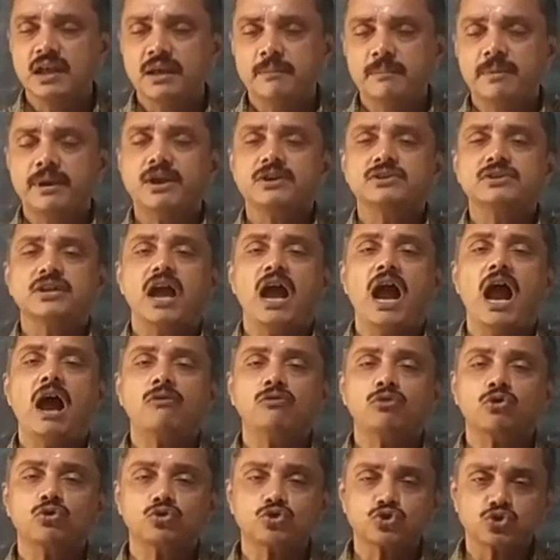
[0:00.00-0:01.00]
because I
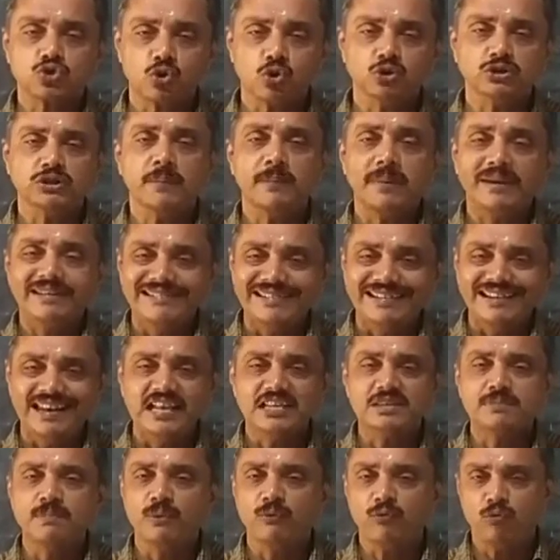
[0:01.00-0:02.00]
have to show the
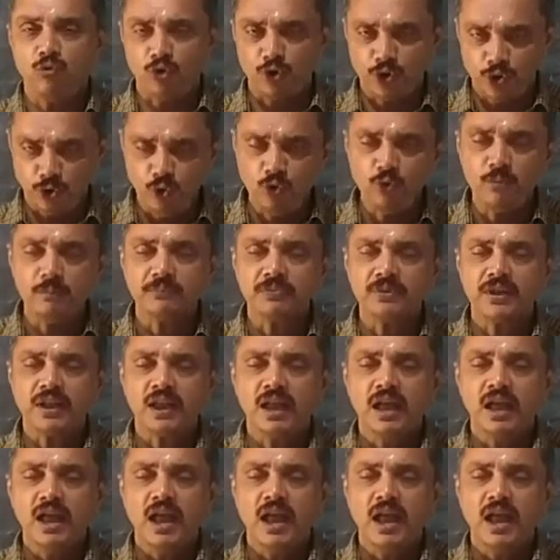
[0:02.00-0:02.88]
materials before you.